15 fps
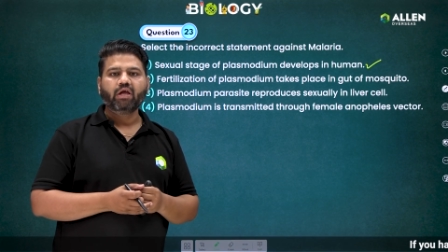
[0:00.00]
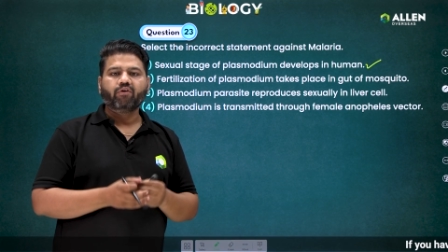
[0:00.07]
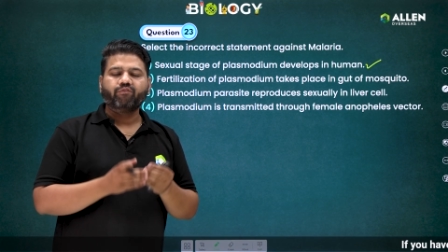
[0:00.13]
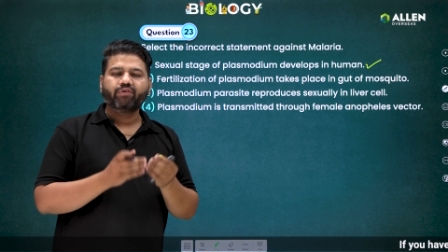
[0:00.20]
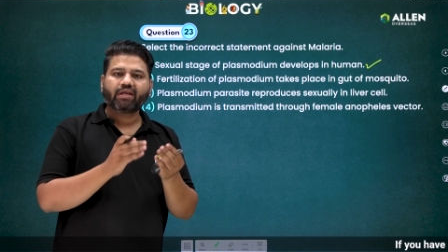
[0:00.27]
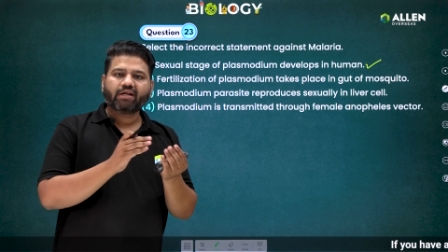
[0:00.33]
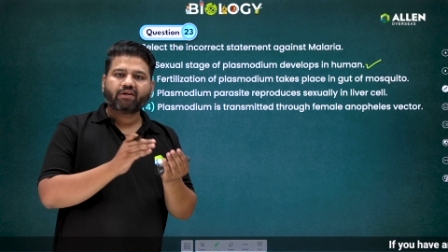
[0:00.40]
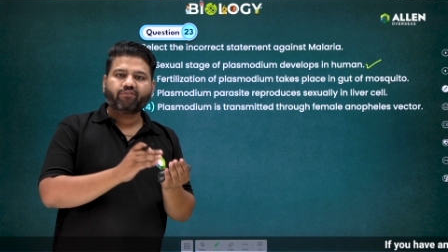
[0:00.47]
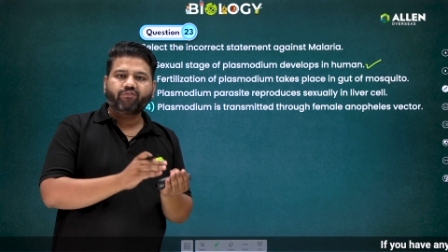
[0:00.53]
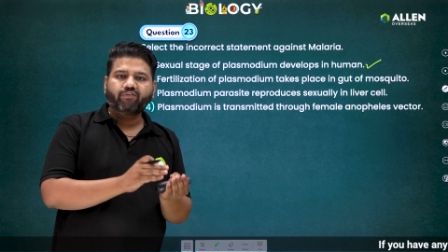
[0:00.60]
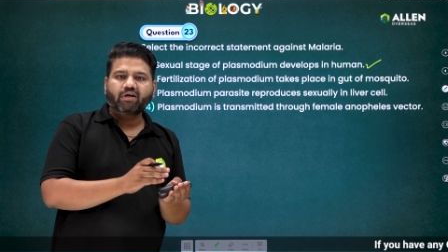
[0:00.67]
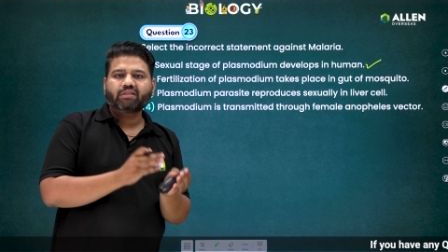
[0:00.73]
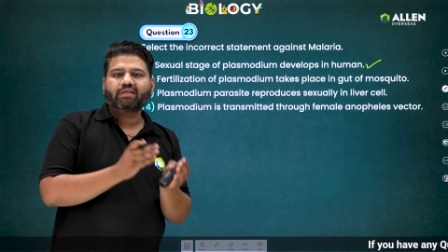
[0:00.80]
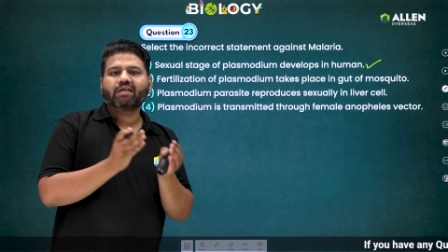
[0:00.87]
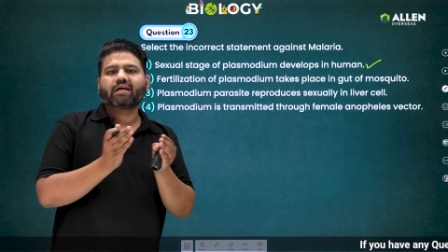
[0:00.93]
where it
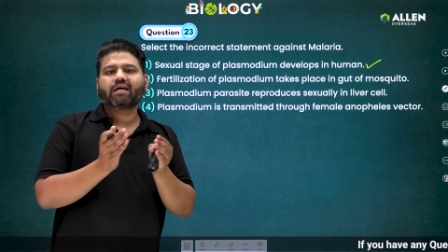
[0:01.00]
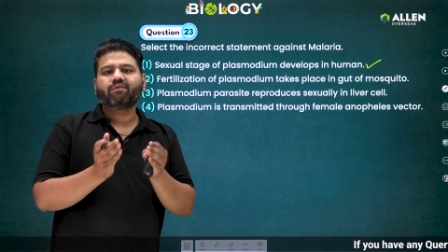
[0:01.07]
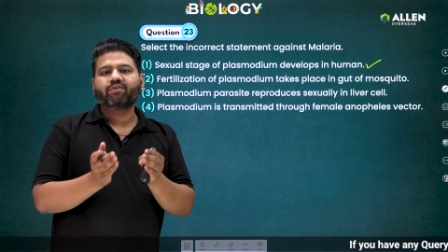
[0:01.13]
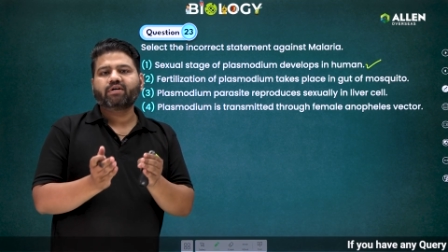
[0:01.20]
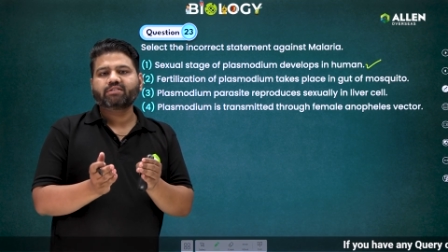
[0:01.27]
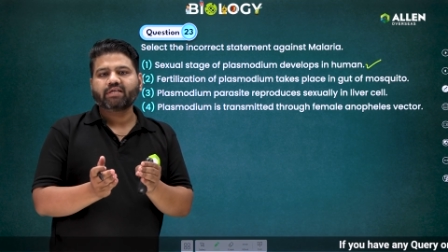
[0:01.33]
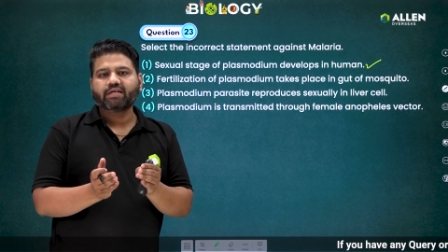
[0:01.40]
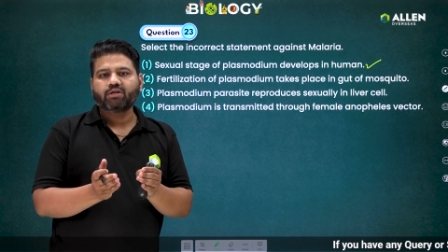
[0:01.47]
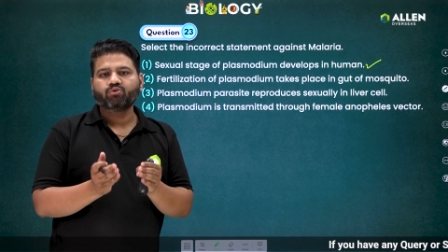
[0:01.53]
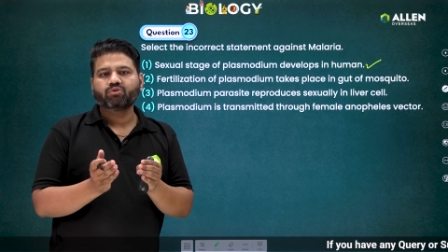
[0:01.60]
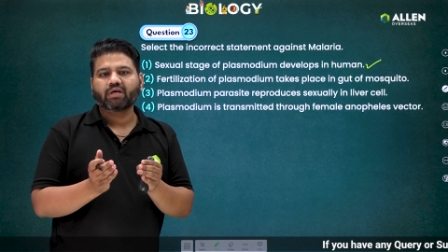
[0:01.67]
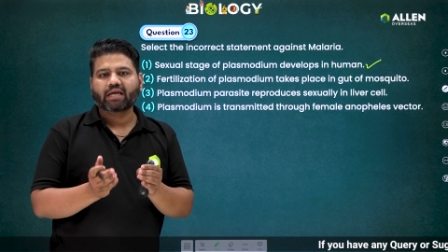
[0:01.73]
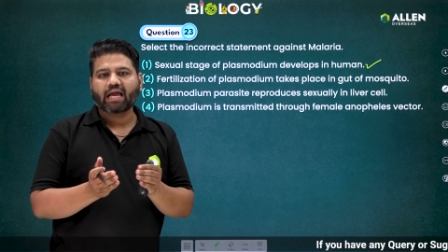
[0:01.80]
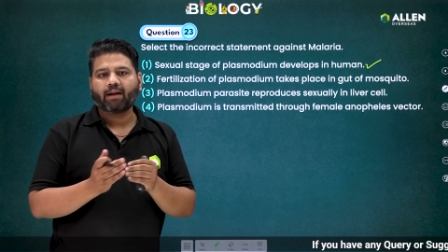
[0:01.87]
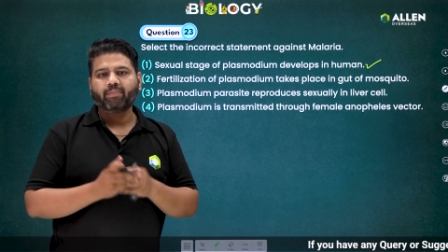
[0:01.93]
further converts into
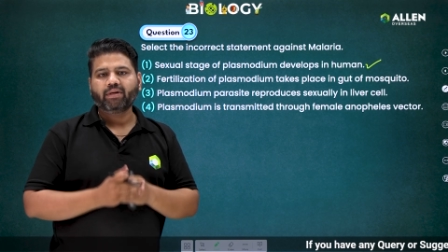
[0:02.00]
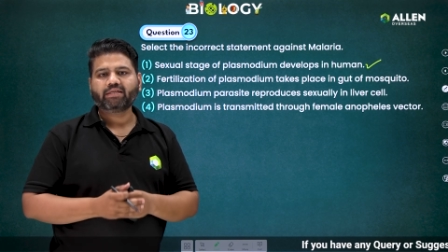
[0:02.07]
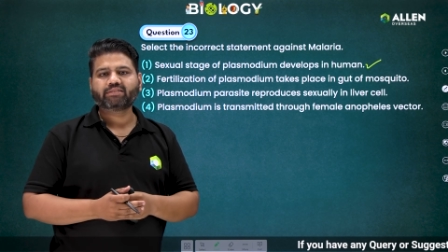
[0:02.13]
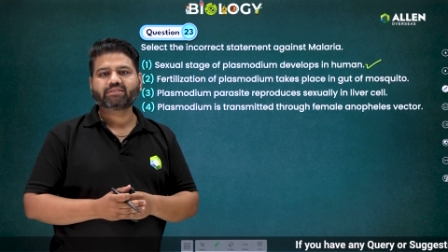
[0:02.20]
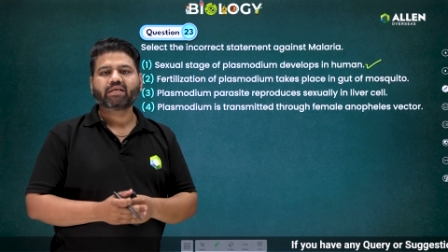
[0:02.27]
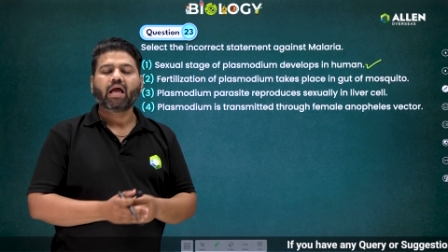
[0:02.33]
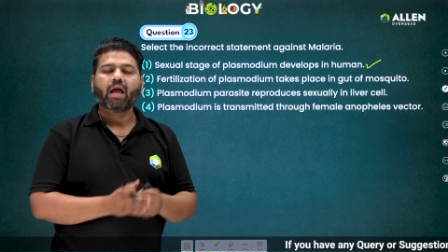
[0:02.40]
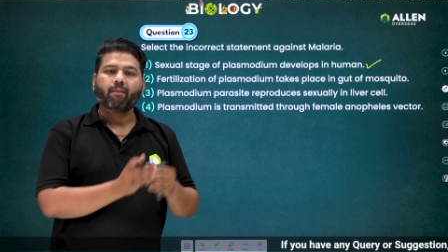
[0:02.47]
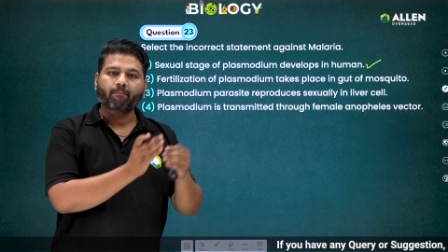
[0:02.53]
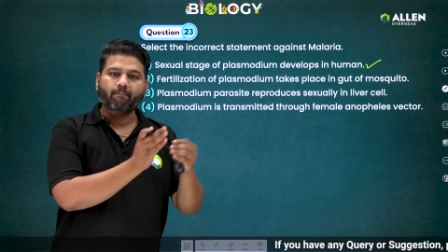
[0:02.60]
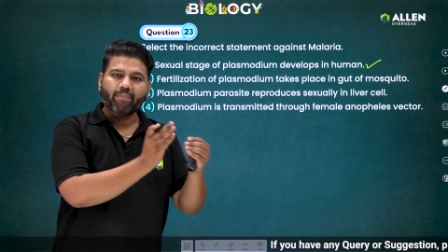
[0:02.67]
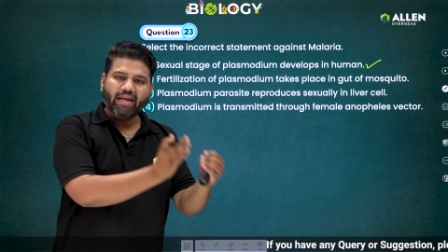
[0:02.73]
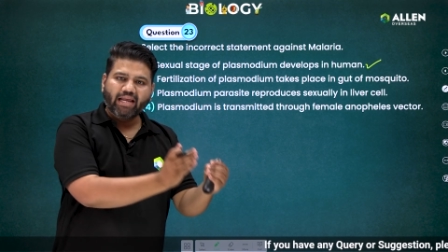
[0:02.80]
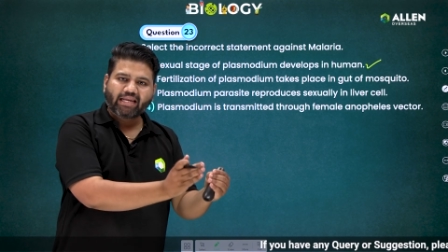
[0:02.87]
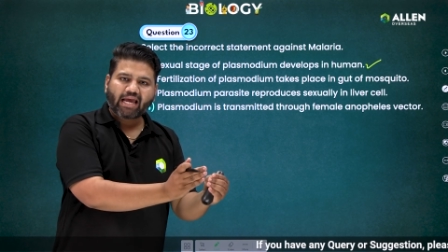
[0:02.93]
the gametes,
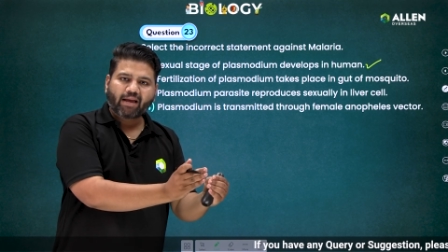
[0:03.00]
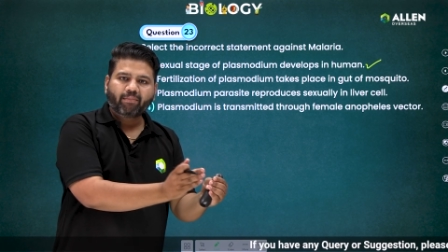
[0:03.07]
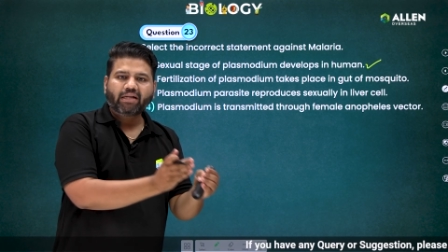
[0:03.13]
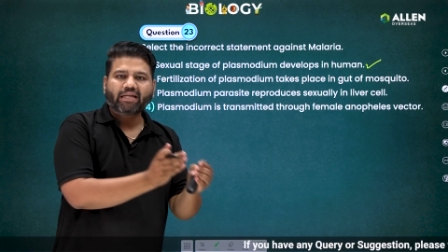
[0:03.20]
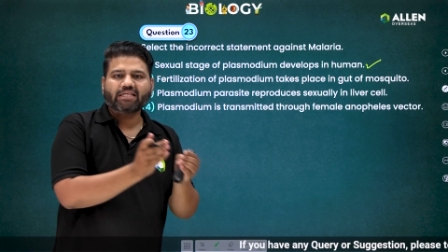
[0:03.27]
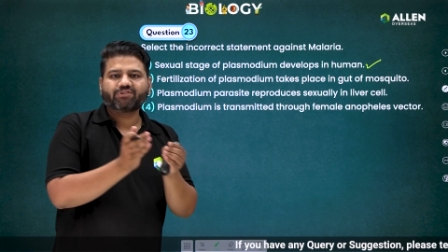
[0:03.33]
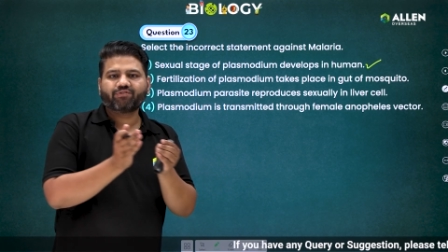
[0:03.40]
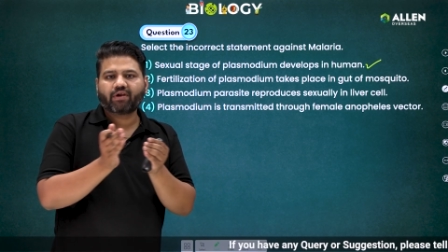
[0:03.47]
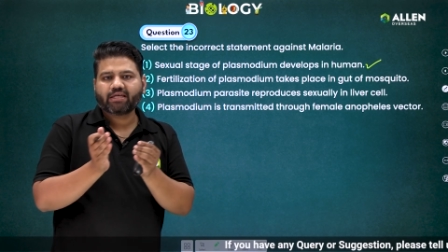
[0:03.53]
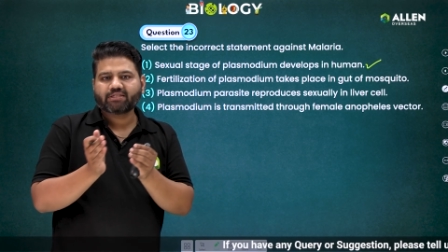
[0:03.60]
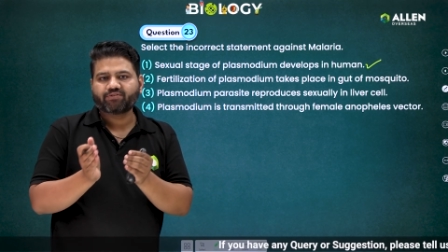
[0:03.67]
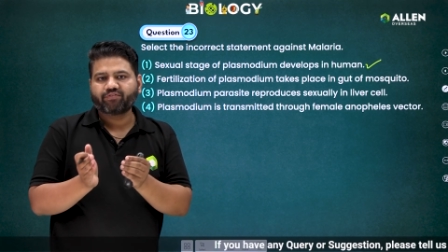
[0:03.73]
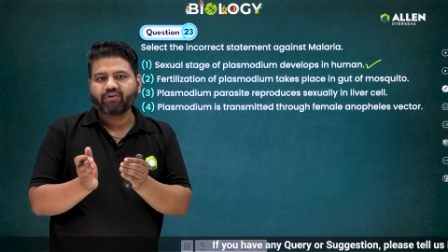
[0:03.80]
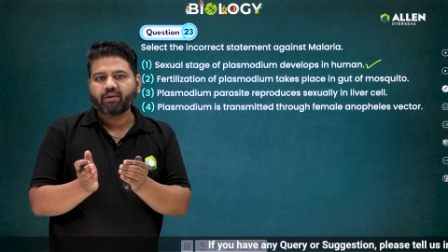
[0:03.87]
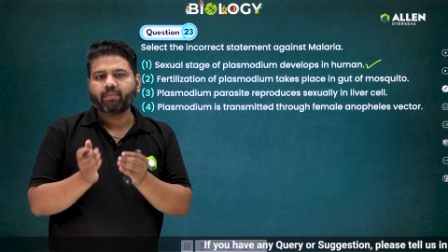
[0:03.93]
male gamete as well
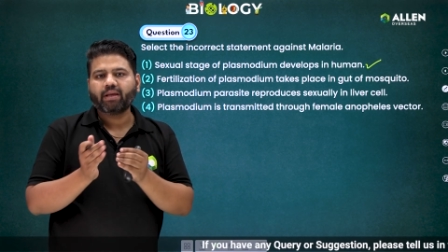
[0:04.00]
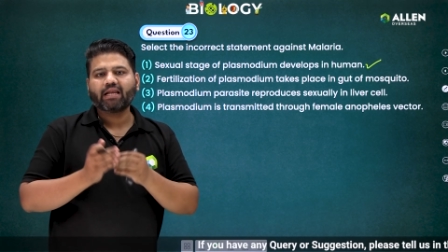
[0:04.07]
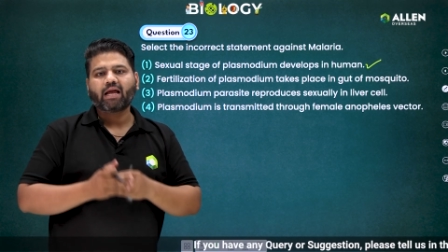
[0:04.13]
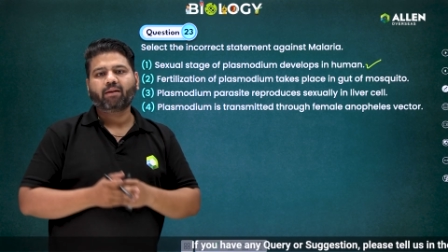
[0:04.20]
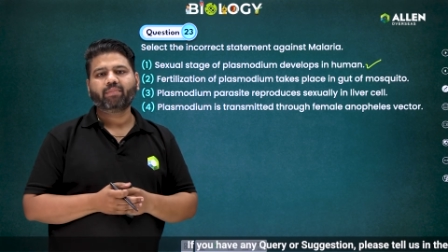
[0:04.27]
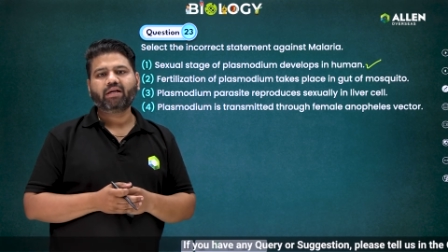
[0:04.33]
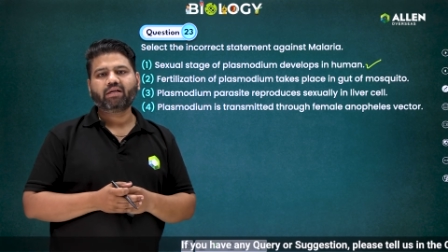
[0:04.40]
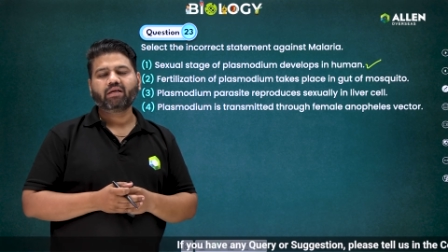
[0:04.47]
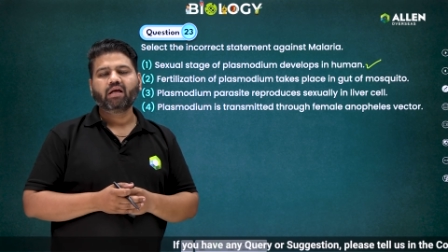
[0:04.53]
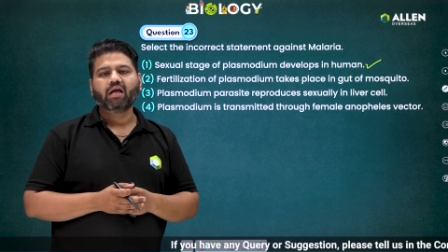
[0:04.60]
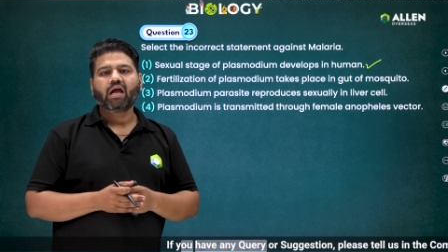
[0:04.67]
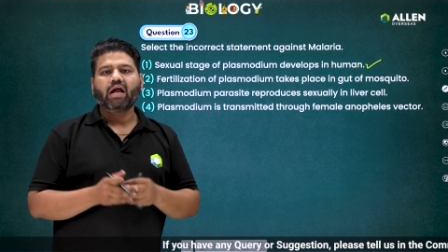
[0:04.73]
as female gamete.